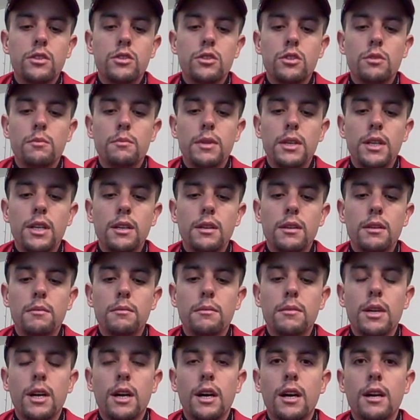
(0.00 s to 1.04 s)
it should be
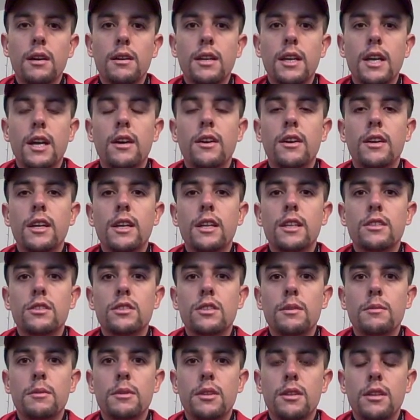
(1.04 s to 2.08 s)
carrying it in
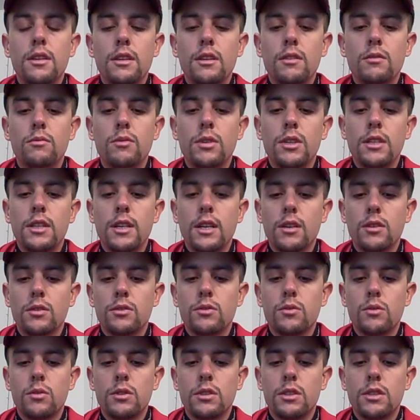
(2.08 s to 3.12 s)
some of the retail
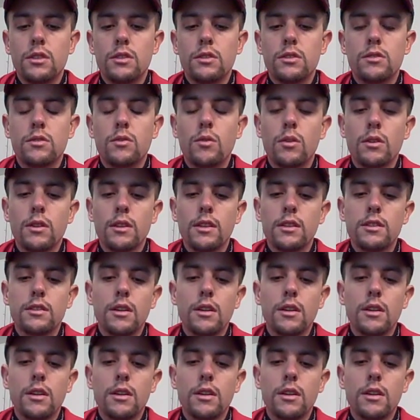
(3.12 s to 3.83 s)
stores here shortly.